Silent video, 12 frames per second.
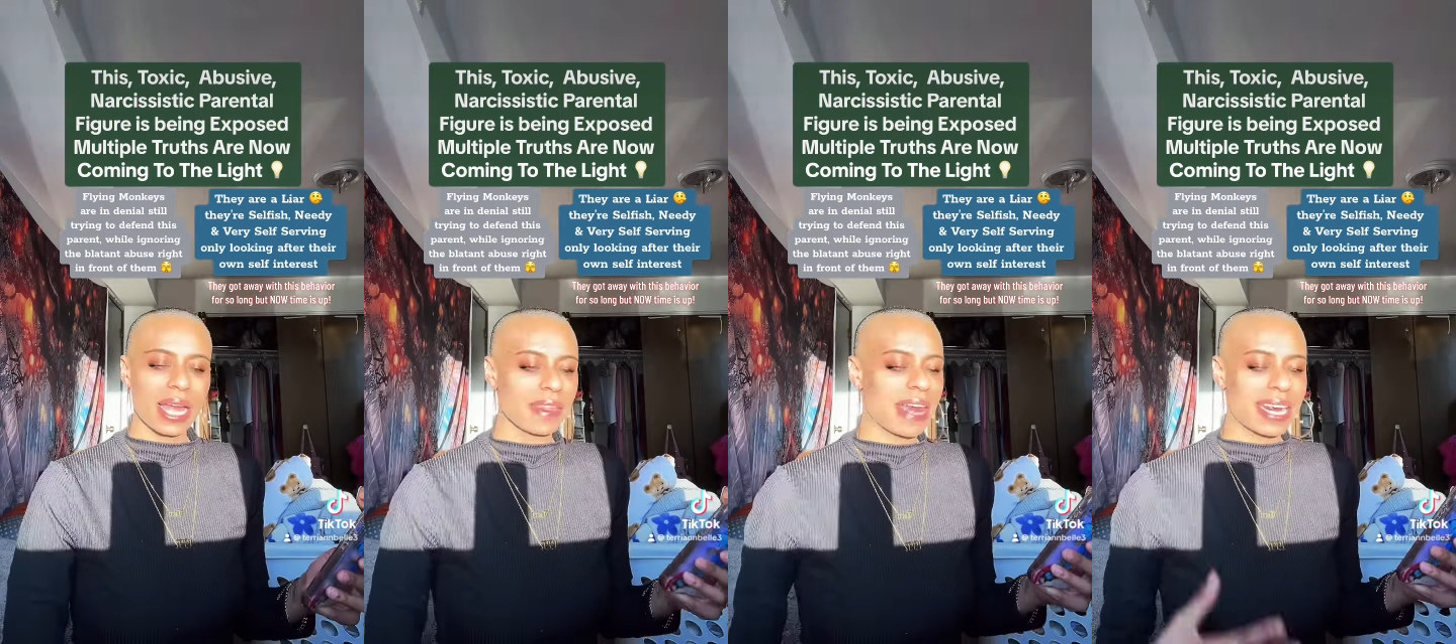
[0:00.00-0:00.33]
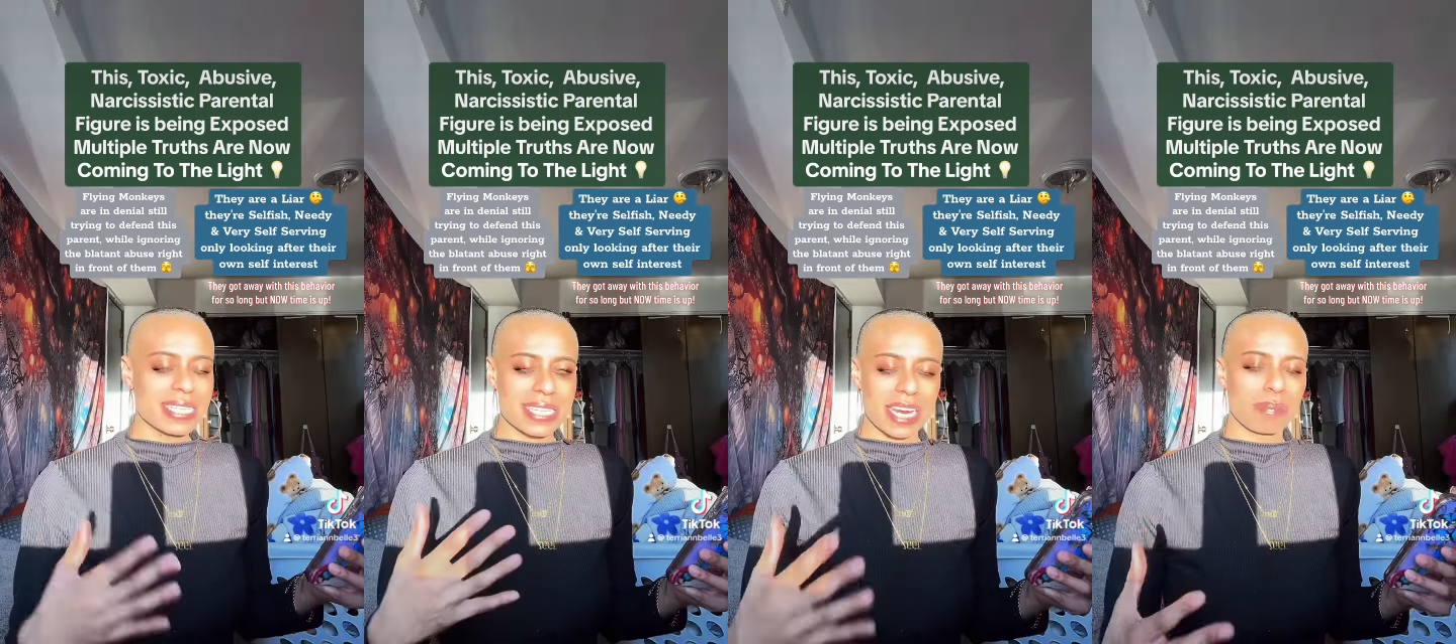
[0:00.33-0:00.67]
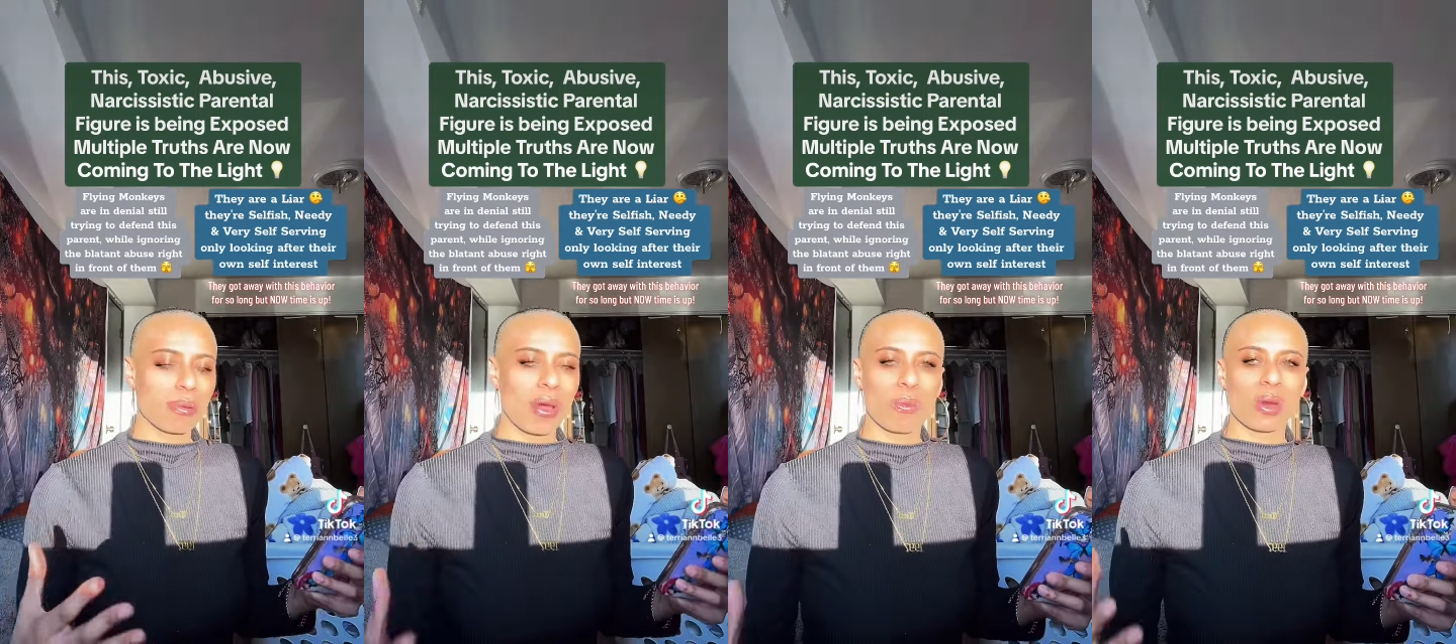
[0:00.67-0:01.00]
that it's at a
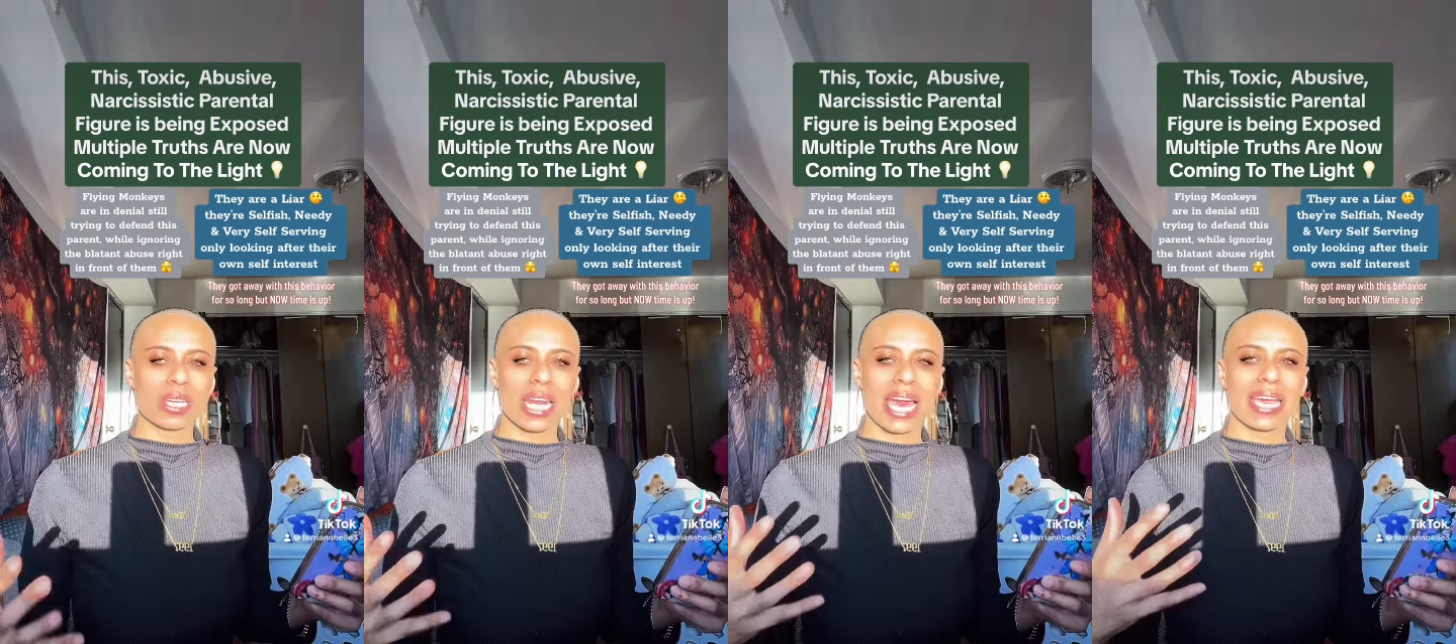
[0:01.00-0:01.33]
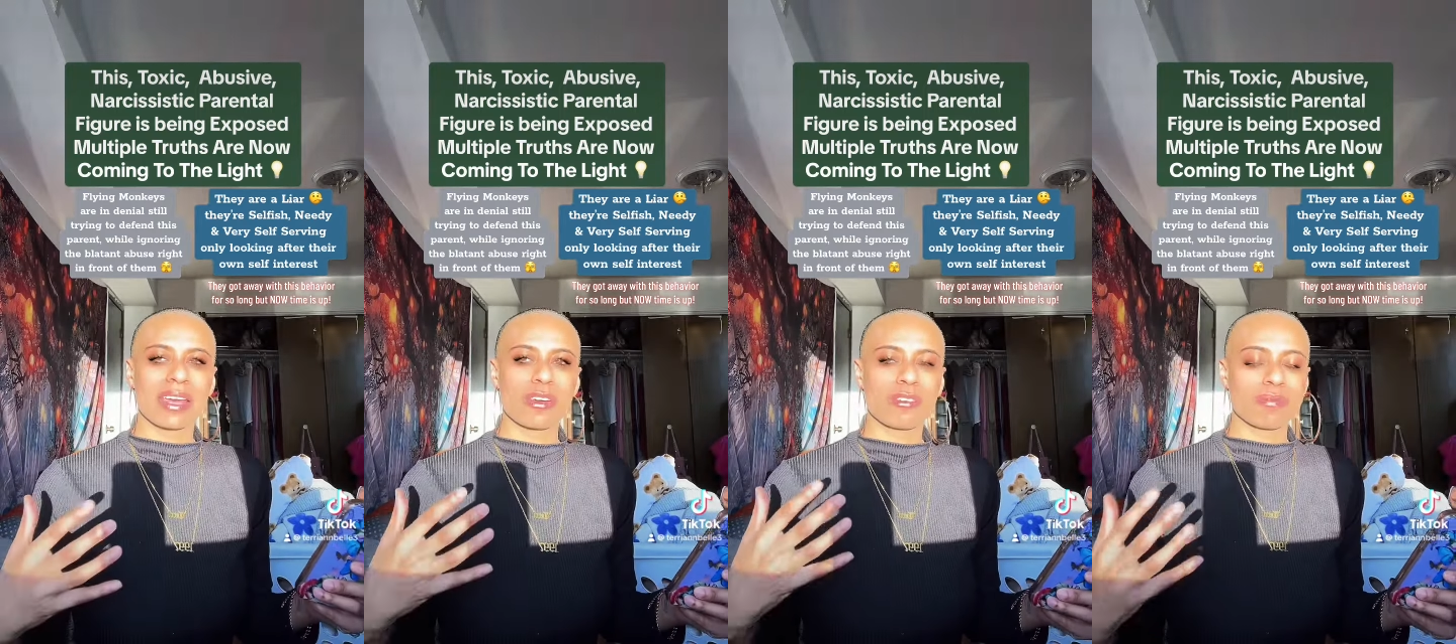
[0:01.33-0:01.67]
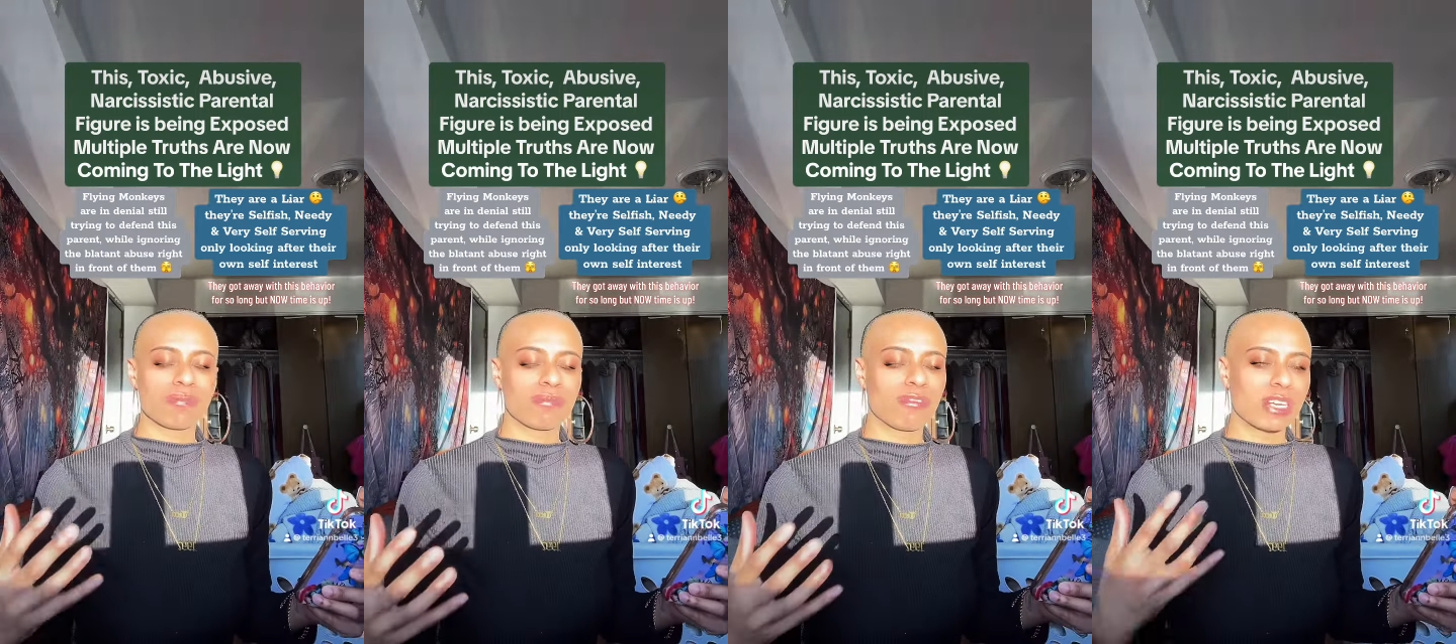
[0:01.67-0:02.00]
point where like the
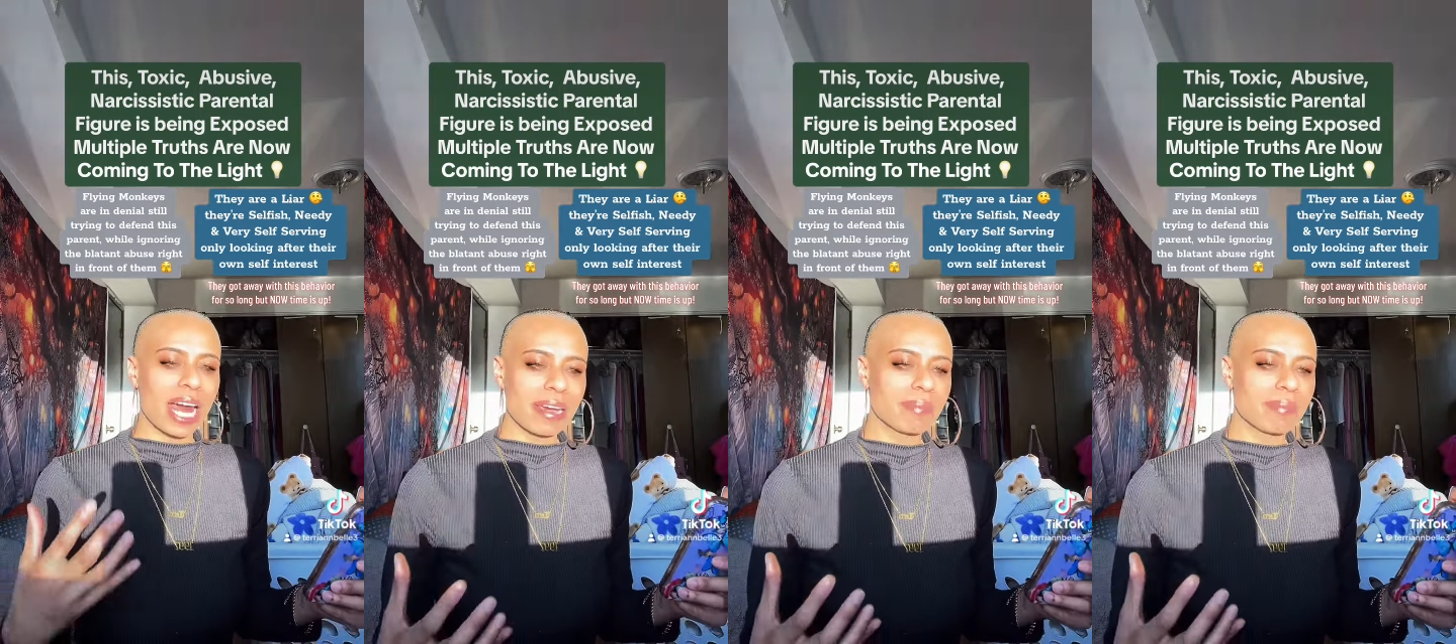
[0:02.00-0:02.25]
flying